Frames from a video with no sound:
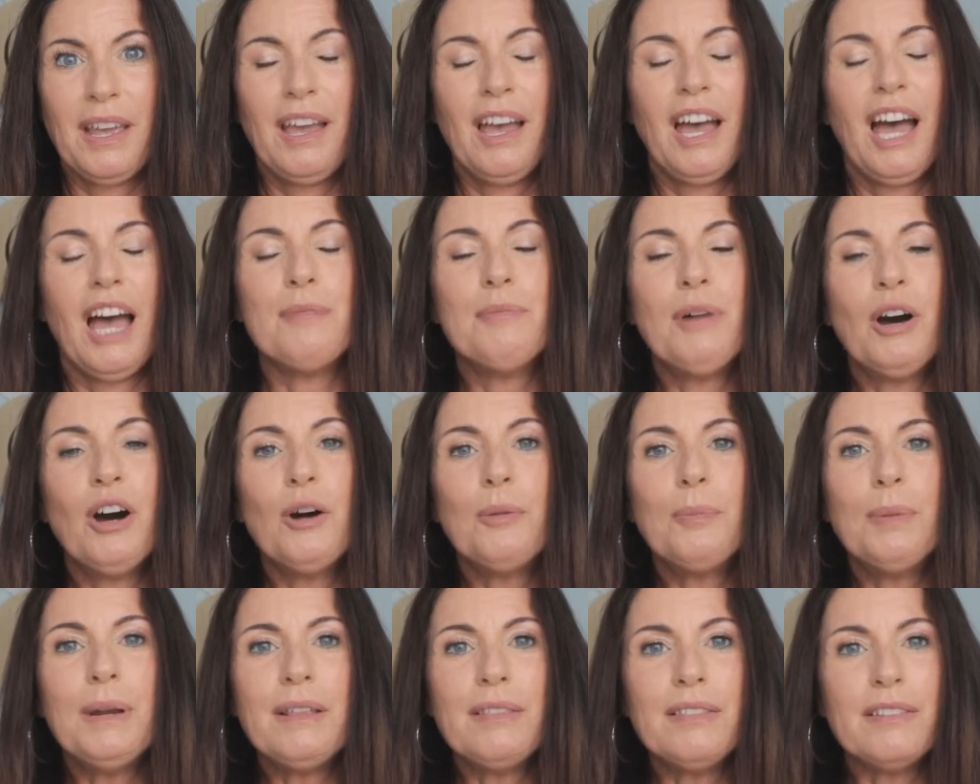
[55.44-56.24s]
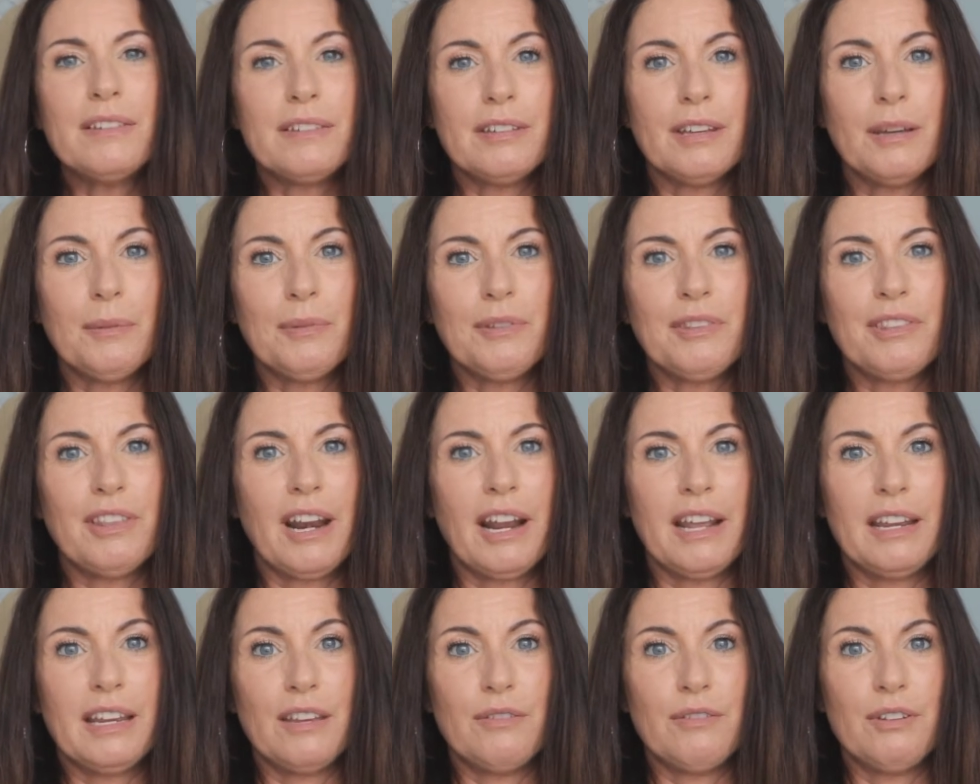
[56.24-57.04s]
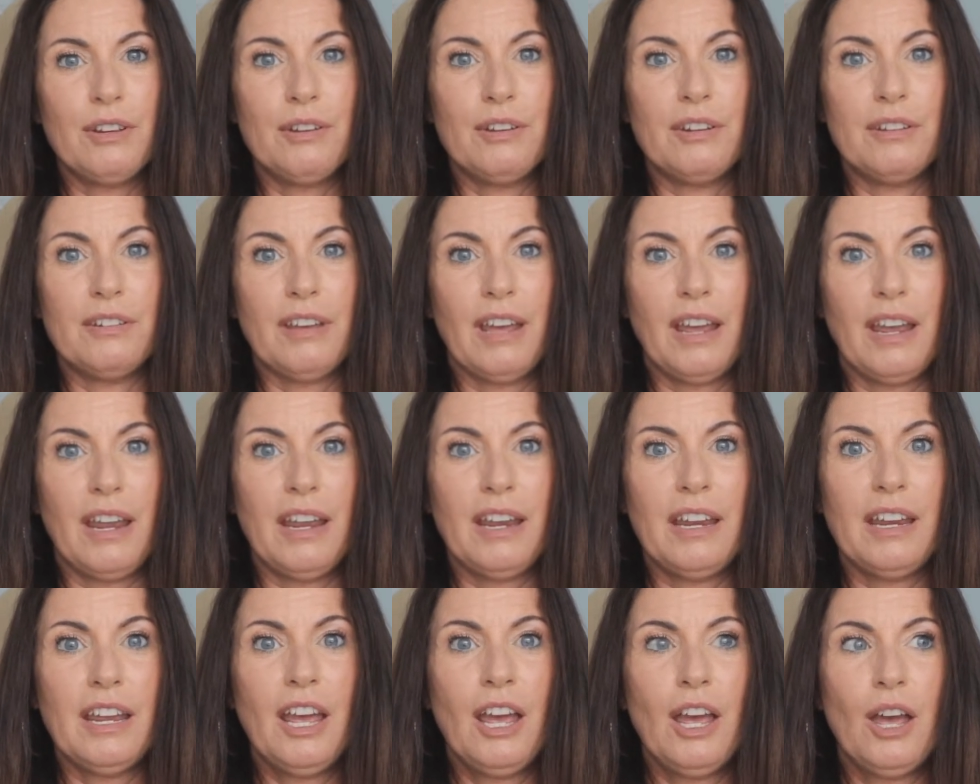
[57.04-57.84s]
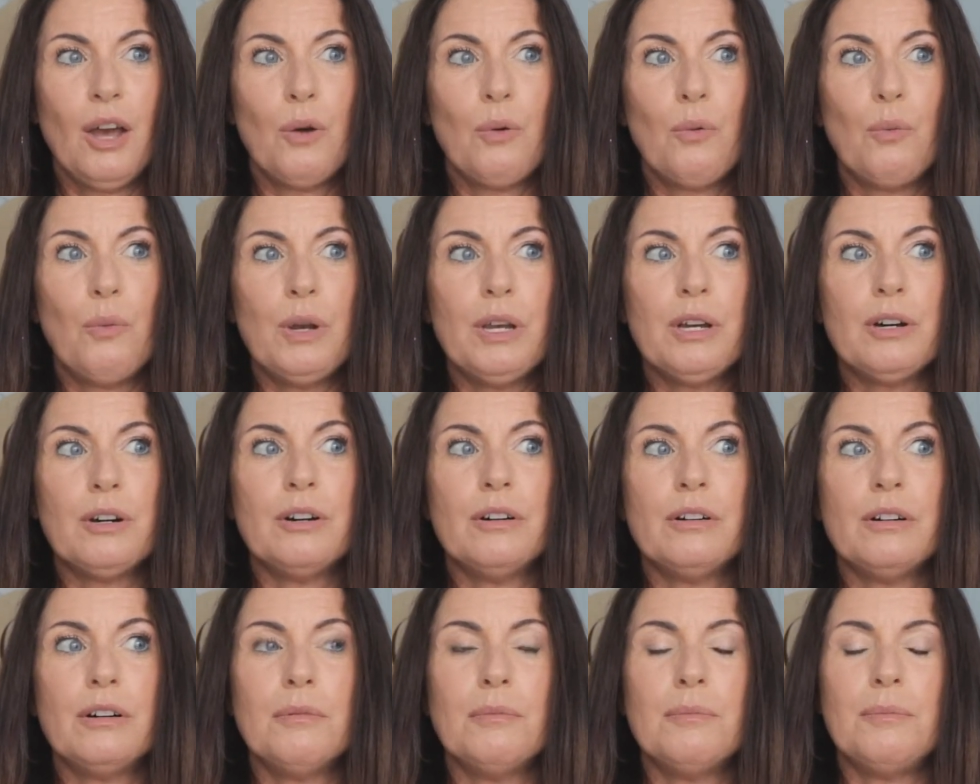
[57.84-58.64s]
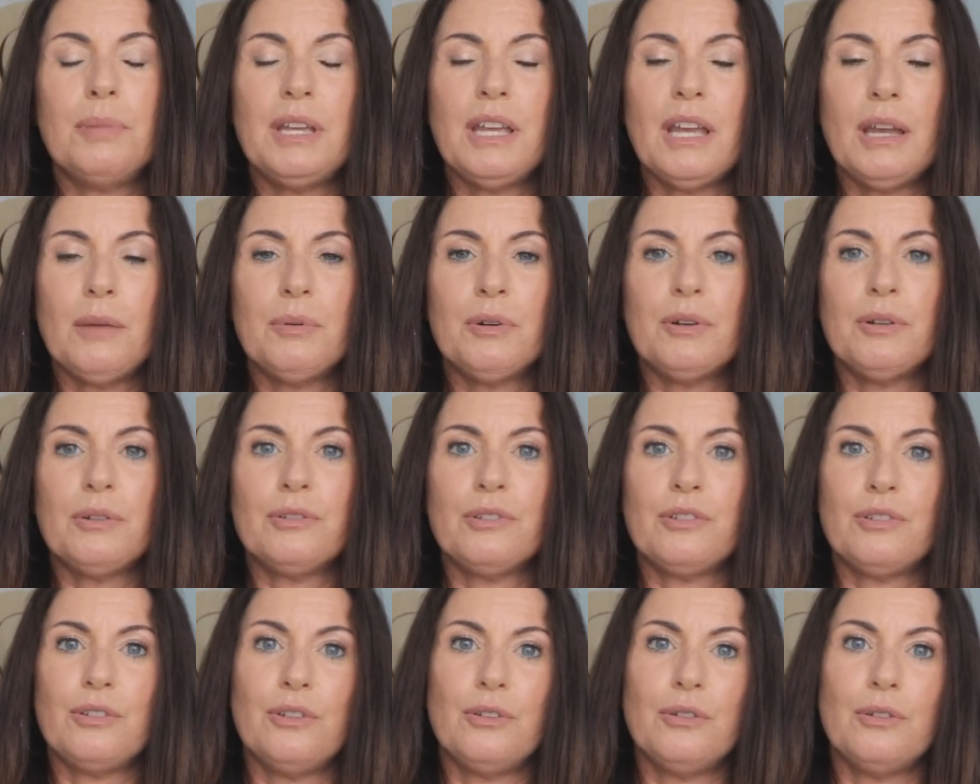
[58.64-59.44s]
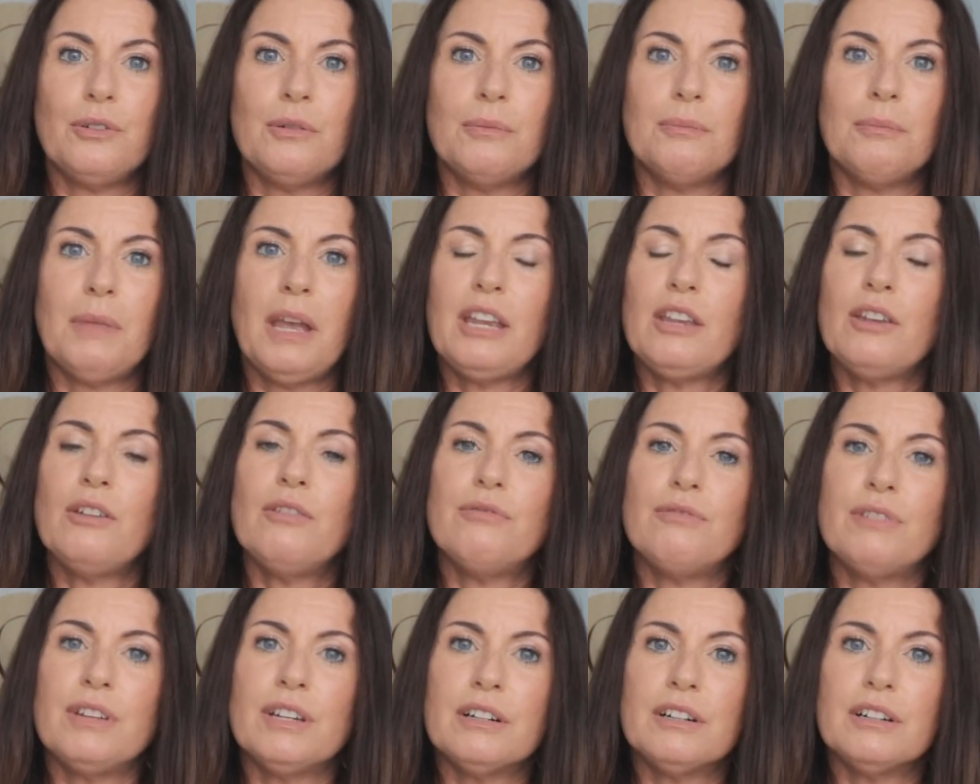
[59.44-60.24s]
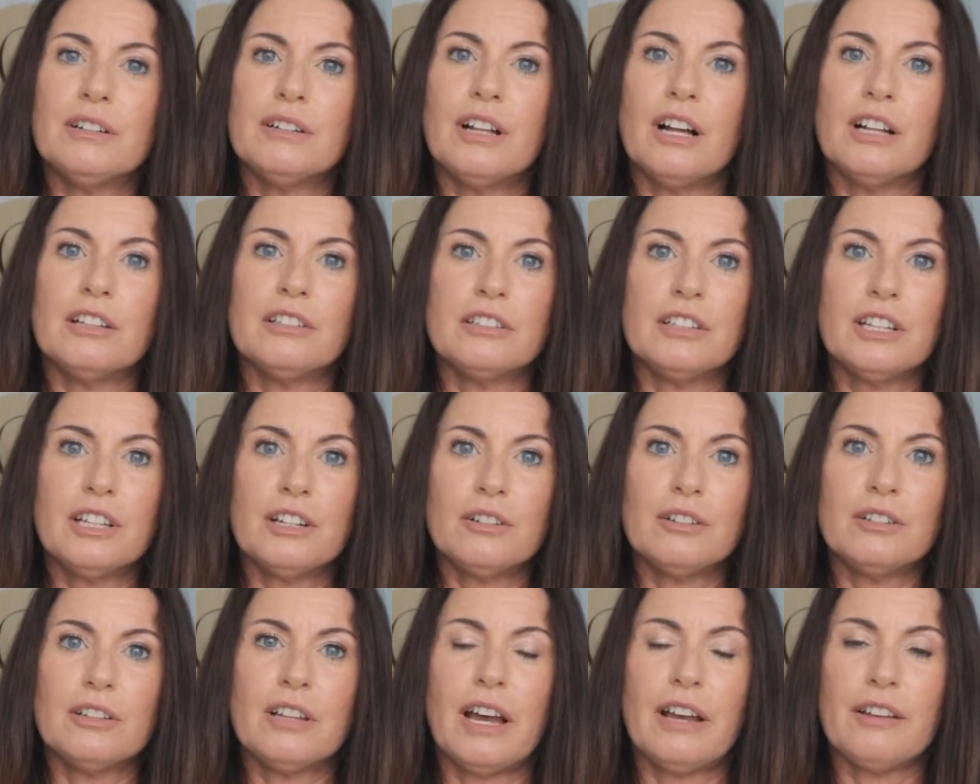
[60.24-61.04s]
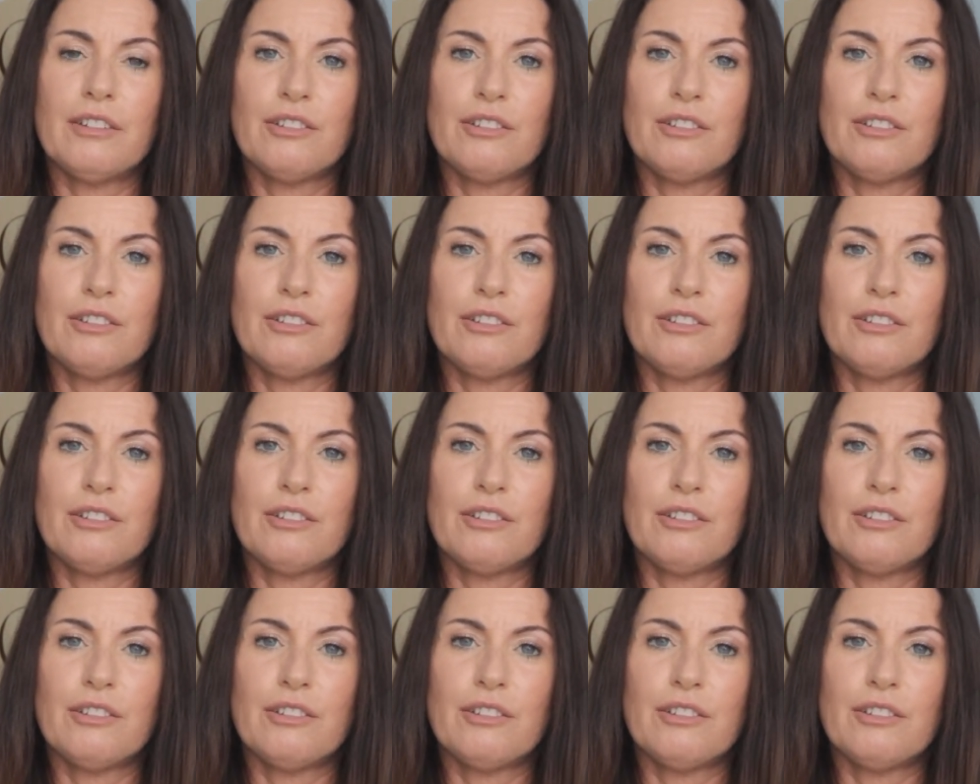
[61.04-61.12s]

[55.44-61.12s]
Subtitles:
I'm hoping the tips that I give you today will be able to make you feel a little less